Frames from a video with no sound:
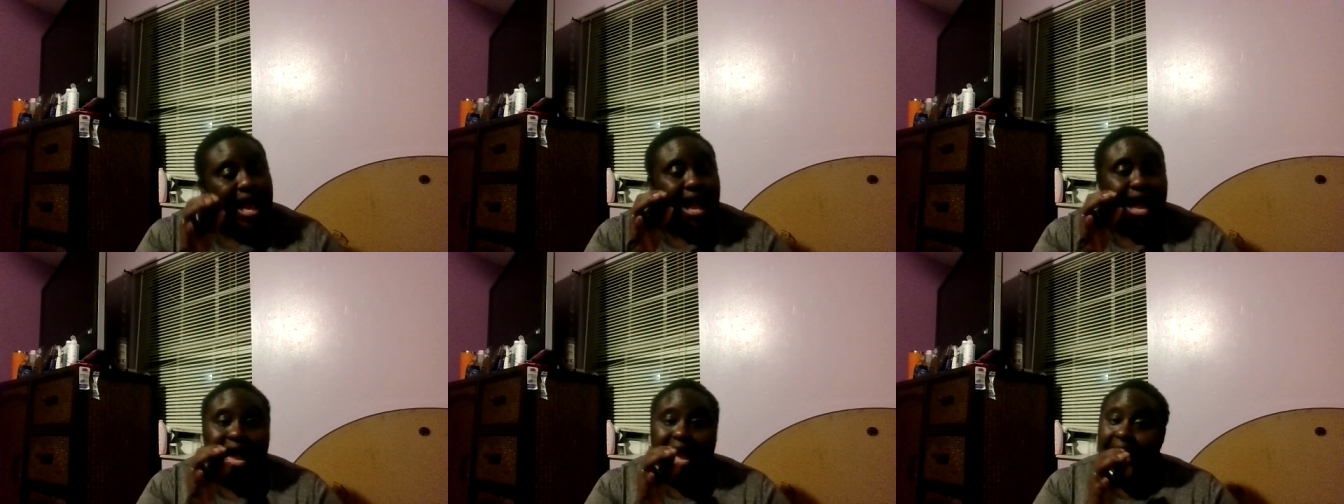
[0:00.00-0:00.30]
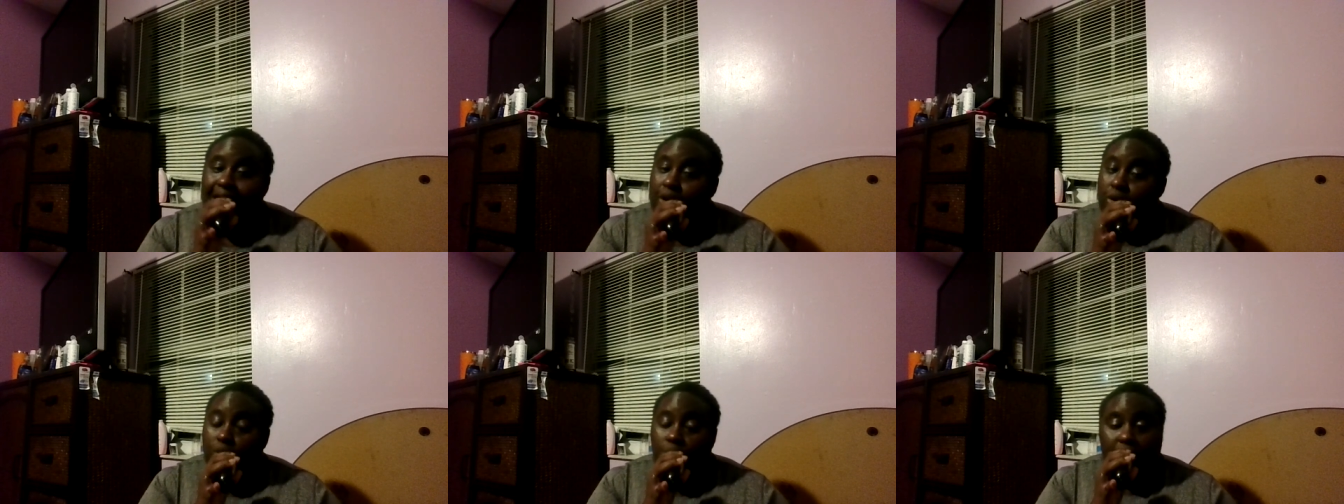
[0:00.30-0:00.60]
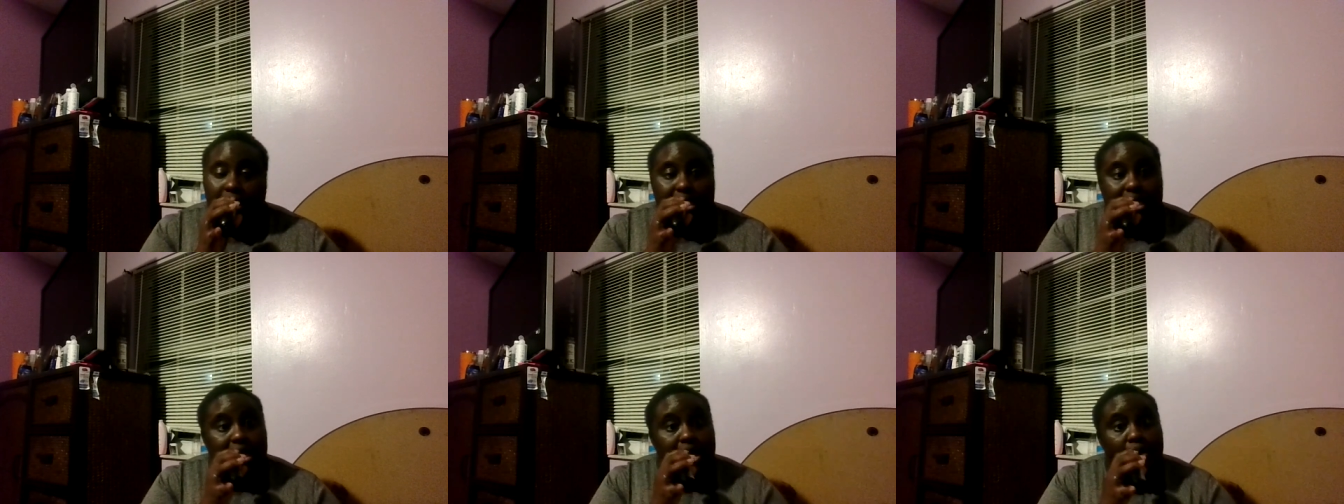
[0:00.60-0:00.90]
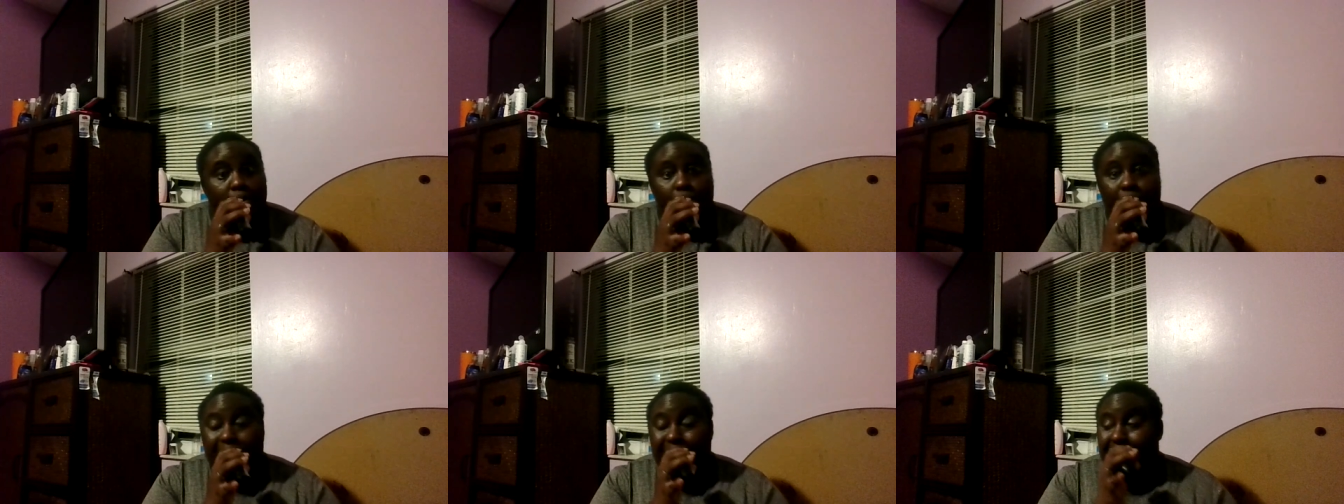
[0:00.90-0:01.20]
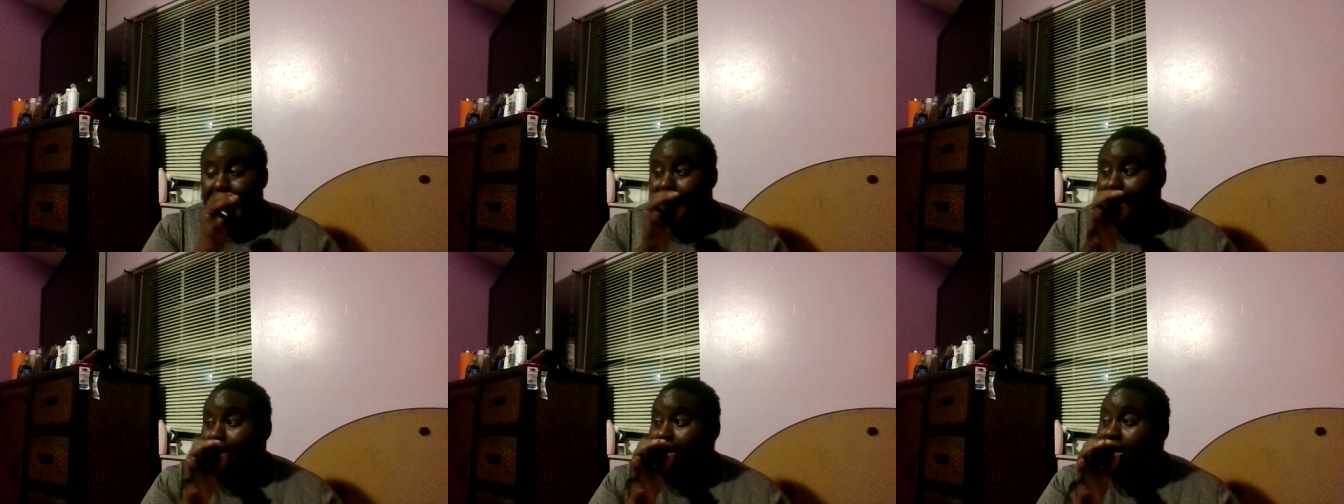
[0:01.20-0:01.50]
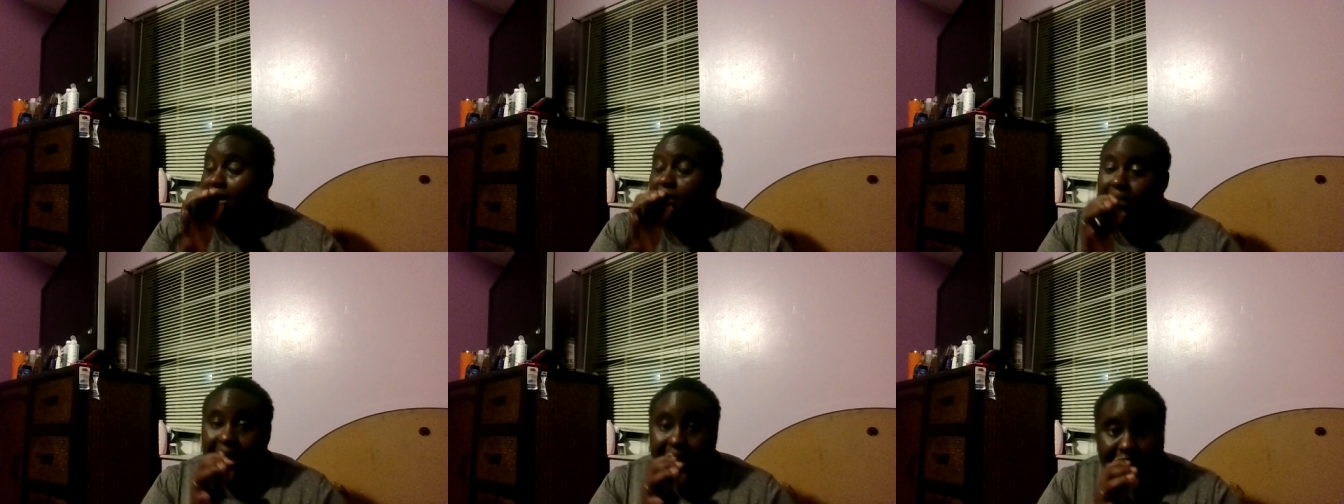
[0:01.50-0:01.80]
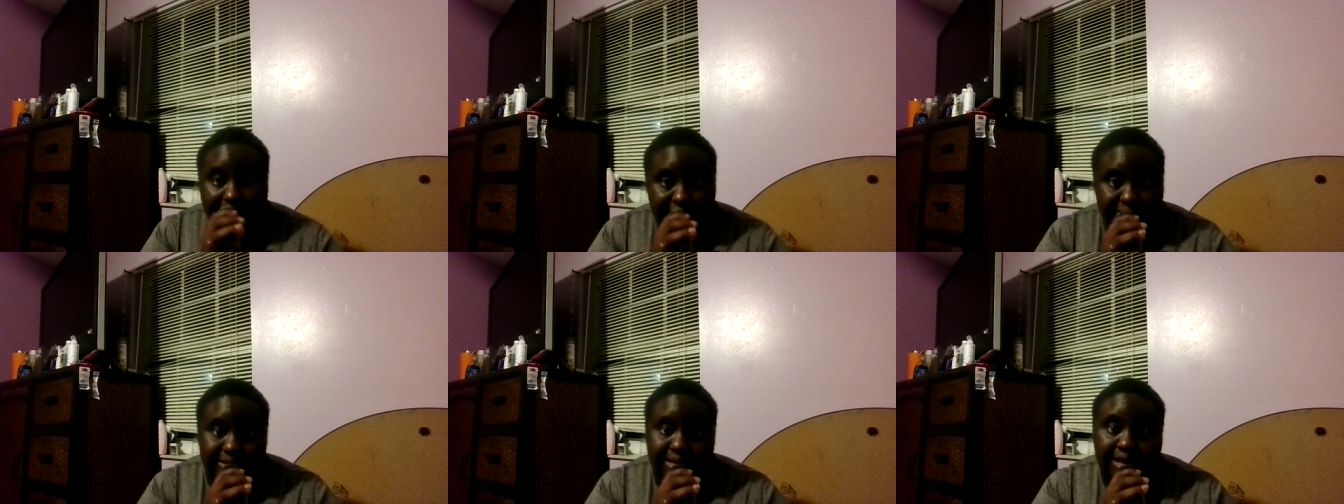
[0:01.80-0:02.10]
I don't care what
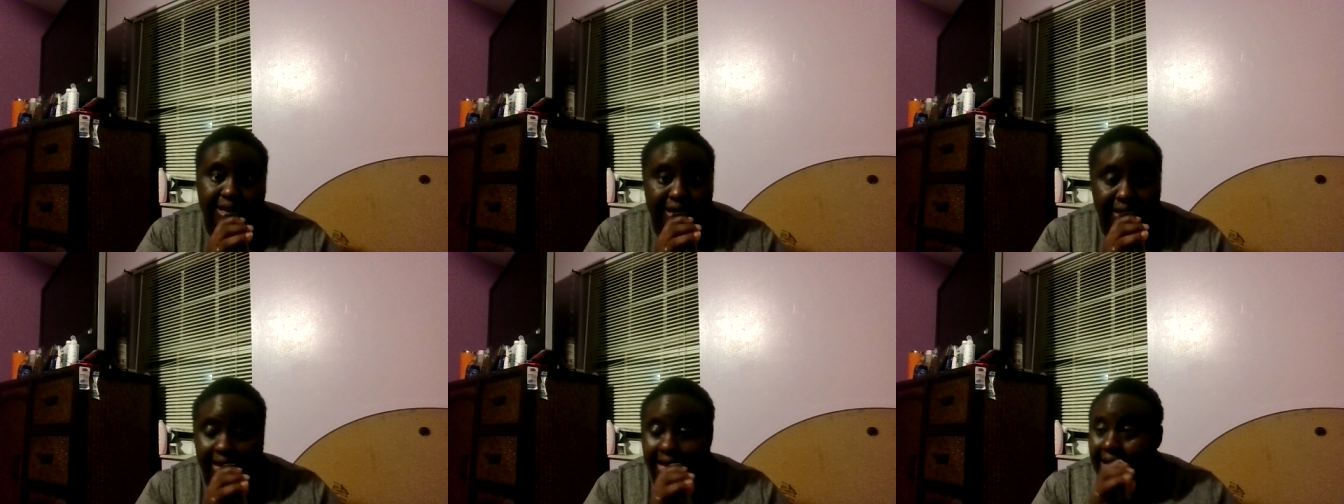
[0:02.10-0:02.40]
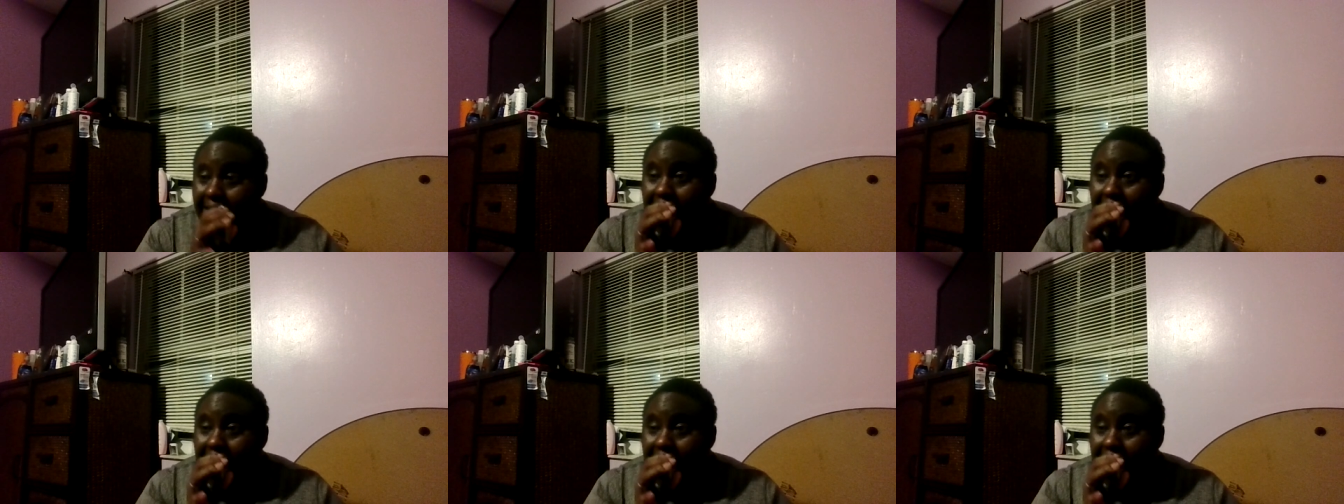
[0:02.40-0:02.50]
anybody say.